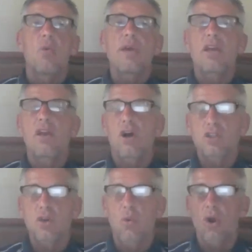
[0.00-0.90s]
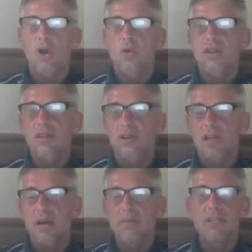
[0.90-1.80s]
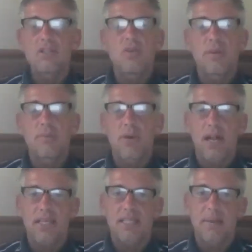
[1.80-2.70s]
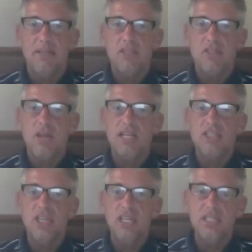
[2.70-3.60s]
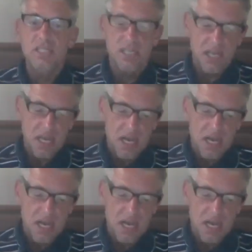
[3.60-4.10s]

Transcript: We can also work with other companies doing product demonstrations,